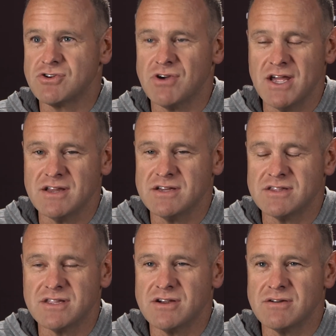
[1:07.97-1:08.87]

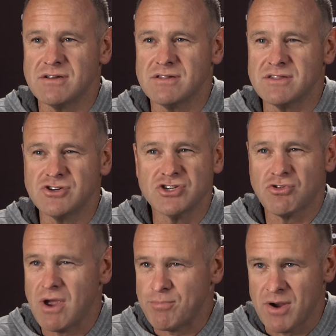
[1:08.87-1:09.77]
They're just
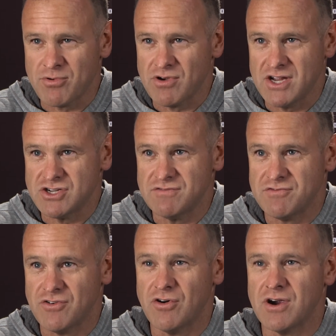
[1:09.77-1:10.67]
great preparation
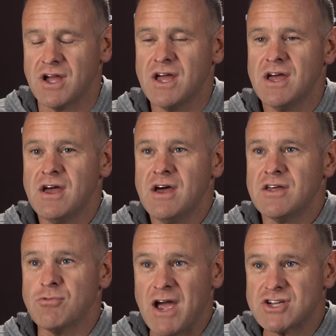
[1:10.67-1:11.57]
for
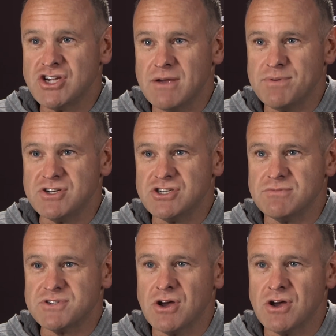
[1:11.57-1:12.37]
the WAC Championship.